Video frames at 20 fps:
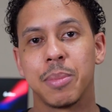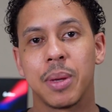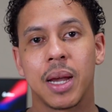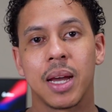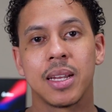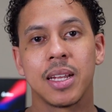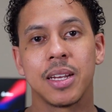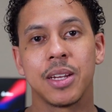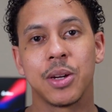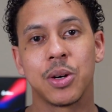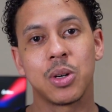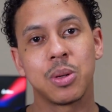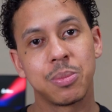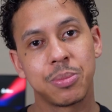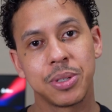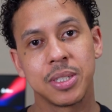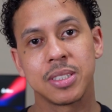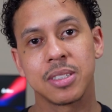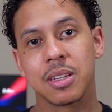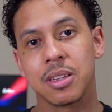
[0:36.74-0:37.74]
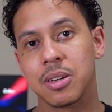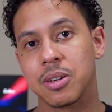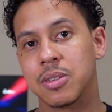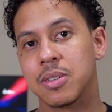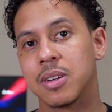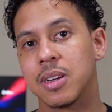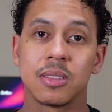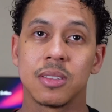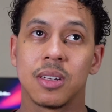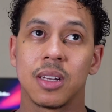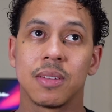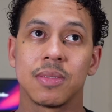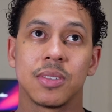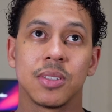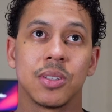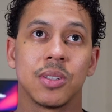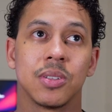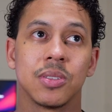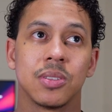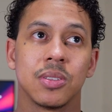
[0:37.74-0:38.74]
bigger than your home printer though, so you'd have
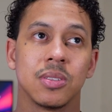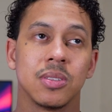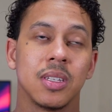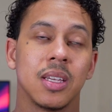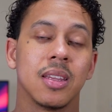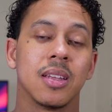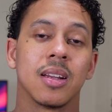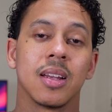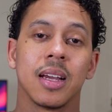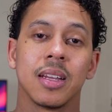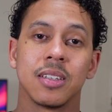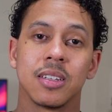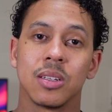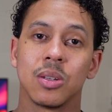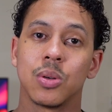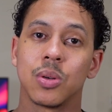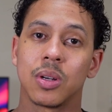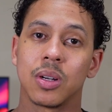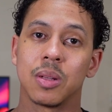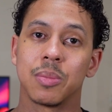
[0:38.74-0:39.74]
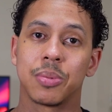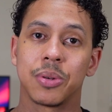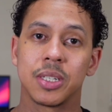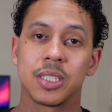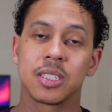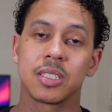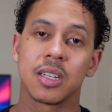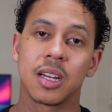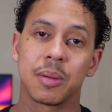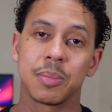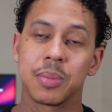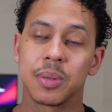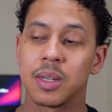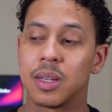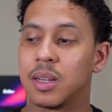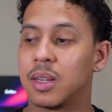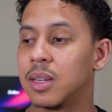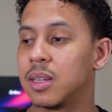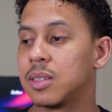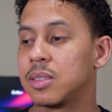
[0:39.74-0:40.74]
to go to either like your local print shop,
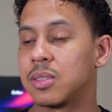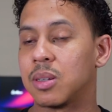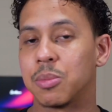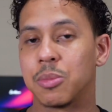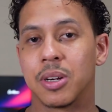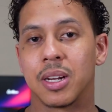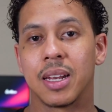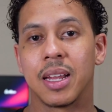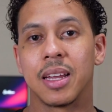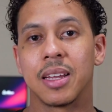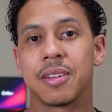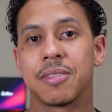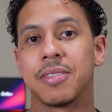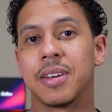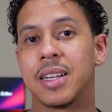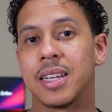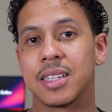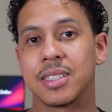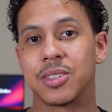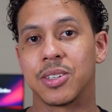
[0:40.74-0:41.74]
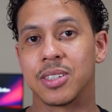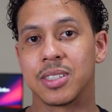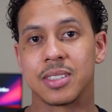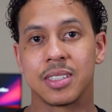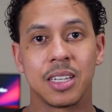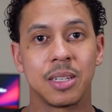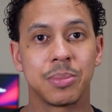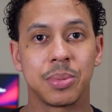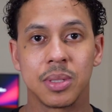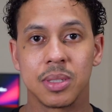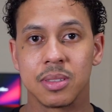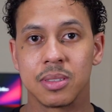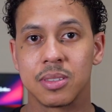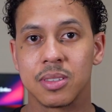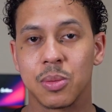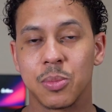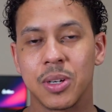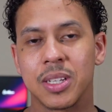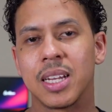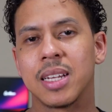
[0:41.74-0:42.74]
somewhere like FedEx or Staples,
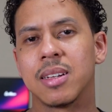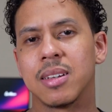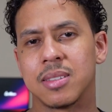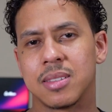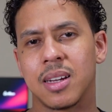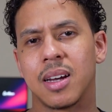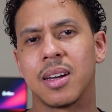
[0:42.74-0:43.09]
somewhere that does